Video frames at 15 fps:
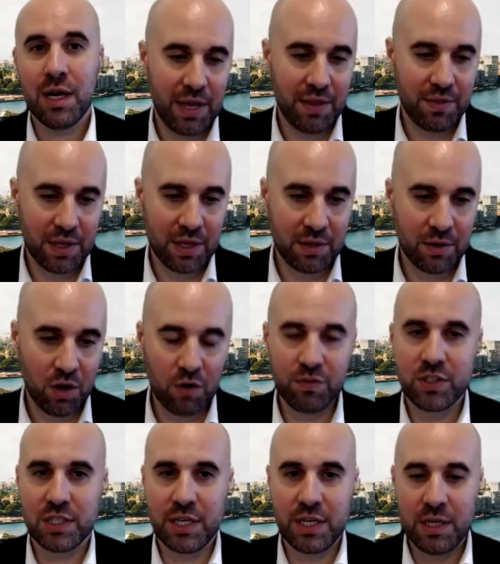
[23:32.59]
And then
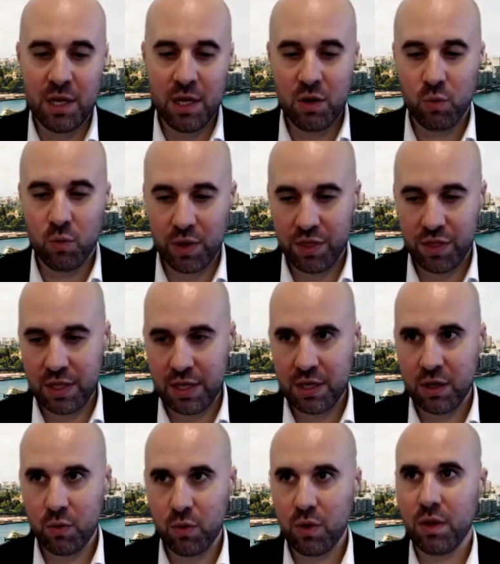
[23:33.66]
obviously with
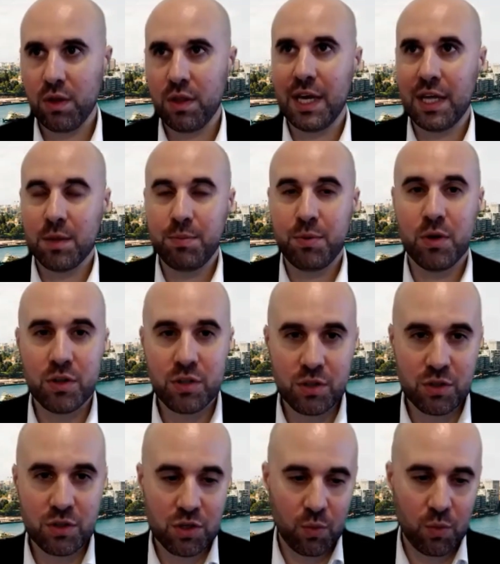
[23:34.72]
the other
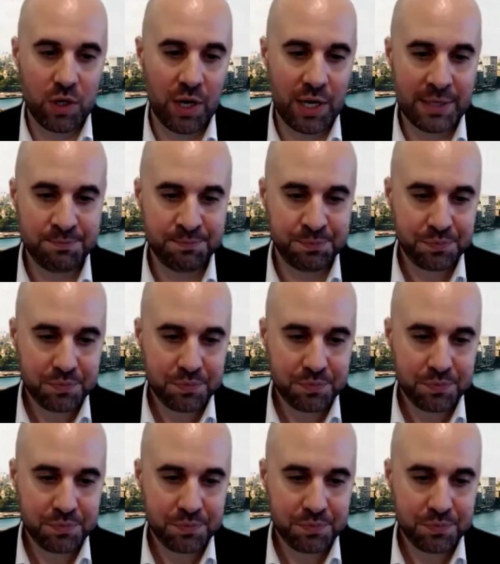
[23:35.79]
person, so when I